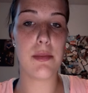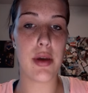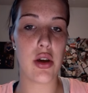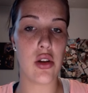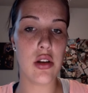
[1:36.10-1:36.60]

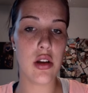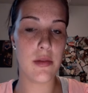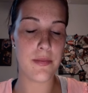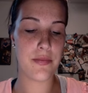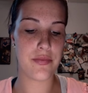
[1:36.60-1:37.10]
Bill.
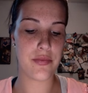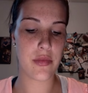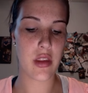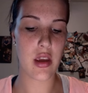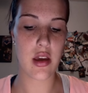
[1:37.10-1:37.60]

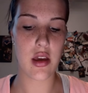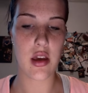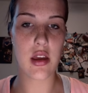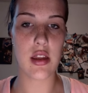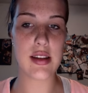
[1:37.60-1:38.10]

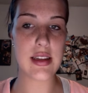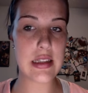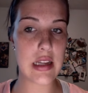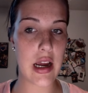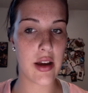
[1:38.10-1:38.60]
This is
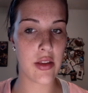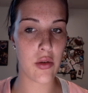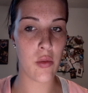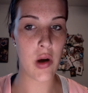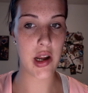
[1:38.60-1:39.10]
not in the
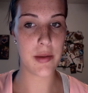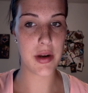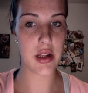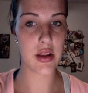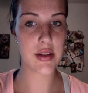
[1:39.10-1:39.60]
quad,
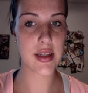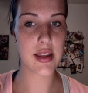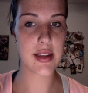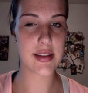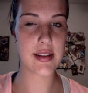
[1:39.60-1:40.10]
but it looks like
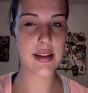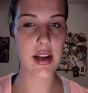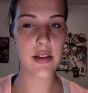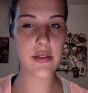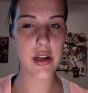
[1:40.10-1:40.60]
this. It's
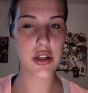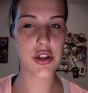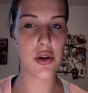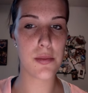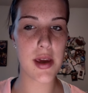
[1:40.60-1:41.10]
kind of like a
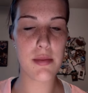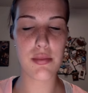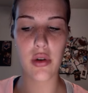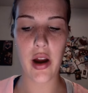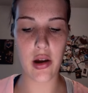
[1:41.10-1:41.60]
taupey
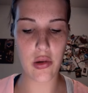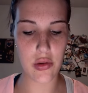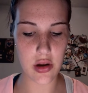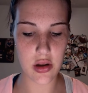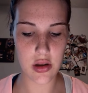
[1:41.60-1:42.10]

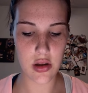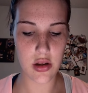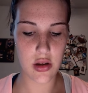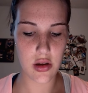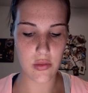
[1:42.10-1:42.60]
brown
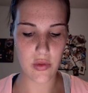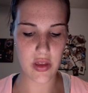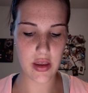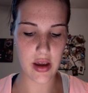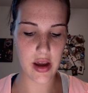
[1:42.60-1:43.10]
with
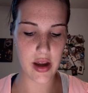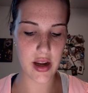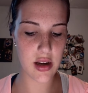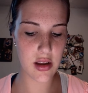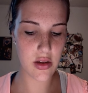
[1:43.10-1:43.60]

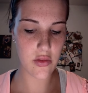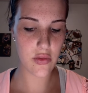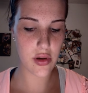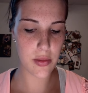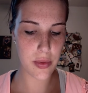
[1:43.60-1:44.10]
kind of
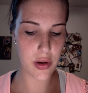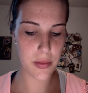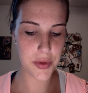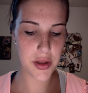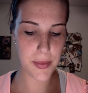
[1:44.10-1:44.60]
a
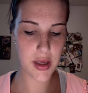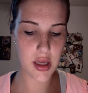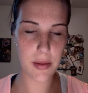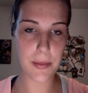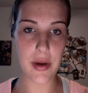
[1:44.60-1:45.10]
purpley
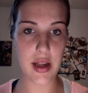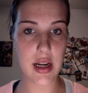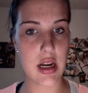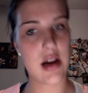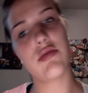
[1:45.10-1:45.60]
pink, but
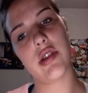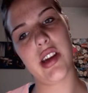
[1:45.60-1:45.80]
not really.